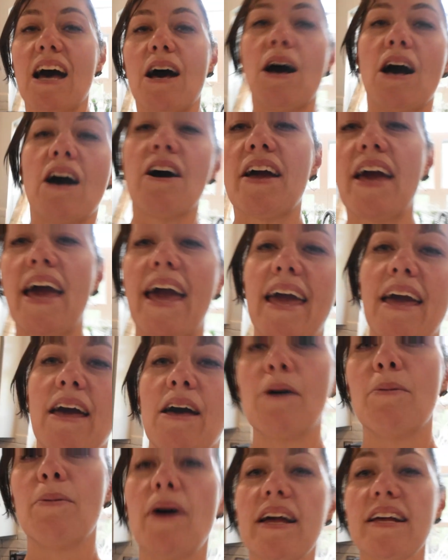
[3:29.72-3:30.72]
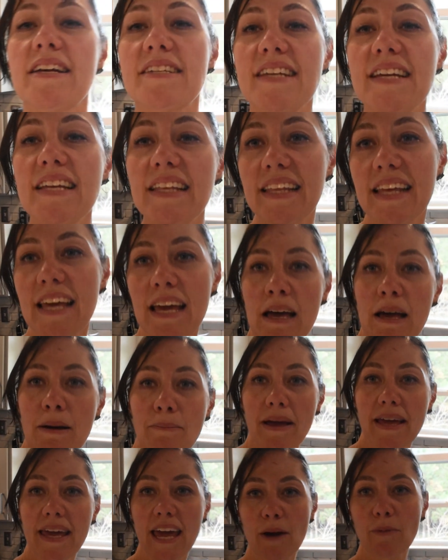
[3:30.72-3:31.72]
Okay, but suddenly
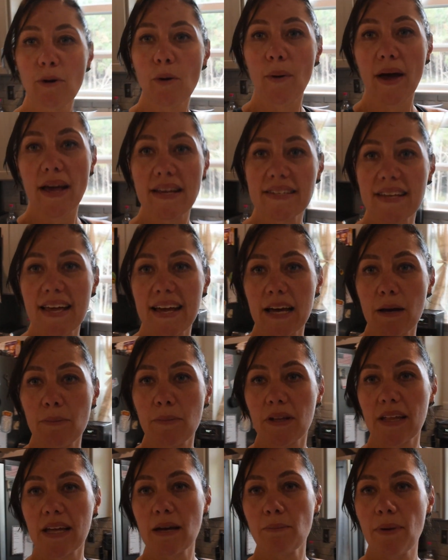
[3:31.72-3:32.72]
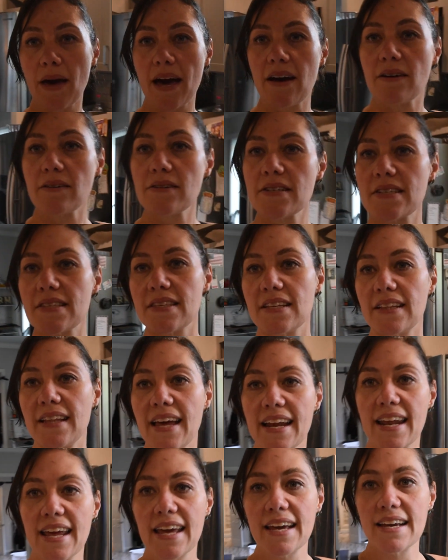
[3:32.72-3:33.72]
my camera weighs like 1,000,000 pounds. The
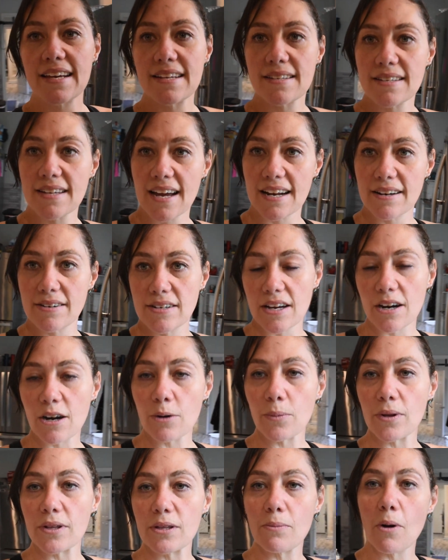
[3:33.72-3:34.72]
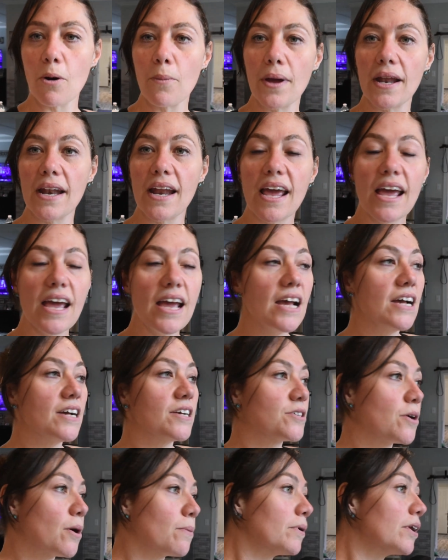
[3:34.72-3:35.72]
lighting is kind of terrible at the moment.
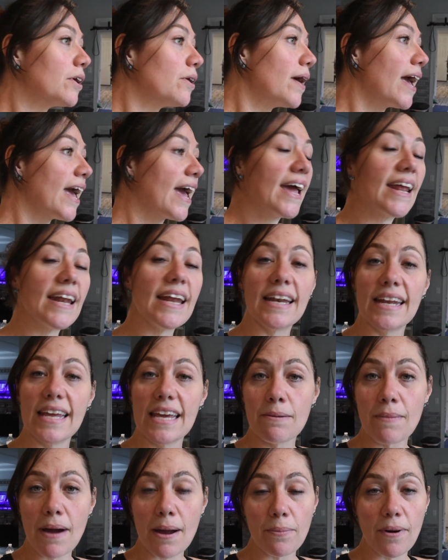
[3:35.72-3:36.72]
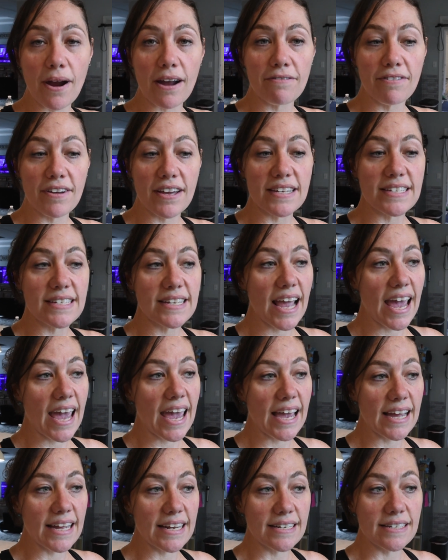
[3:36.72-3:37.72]
So I'm gonna go ahead and eat my breakfast,
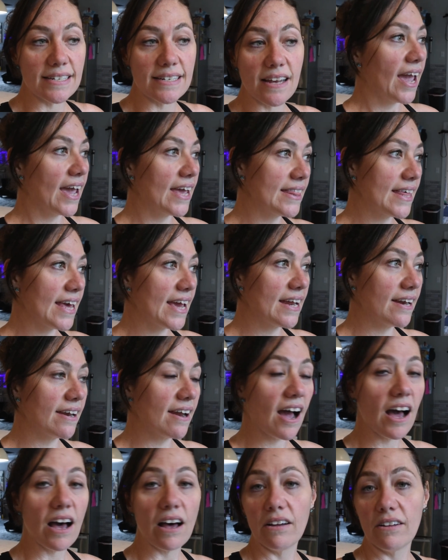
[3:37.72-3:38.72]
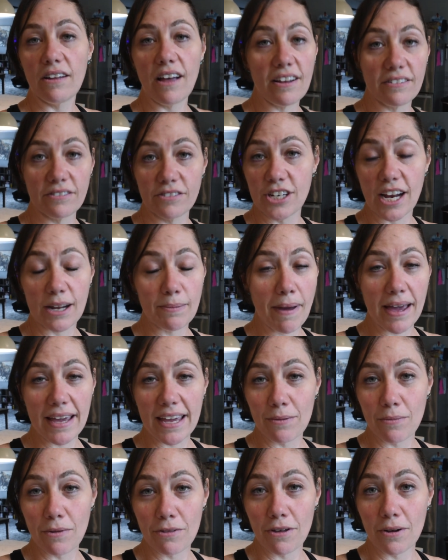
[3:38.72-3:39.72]
and then I'll check back
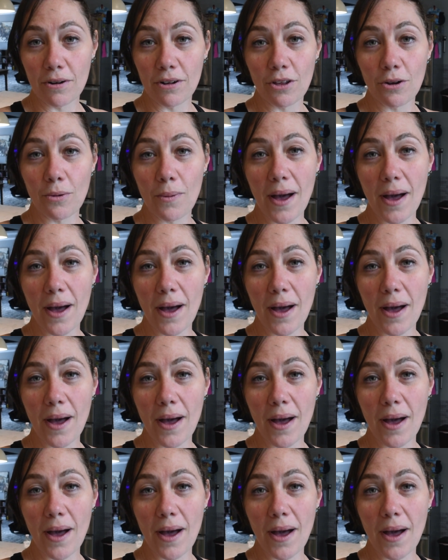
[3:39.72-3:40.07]
in with you in a little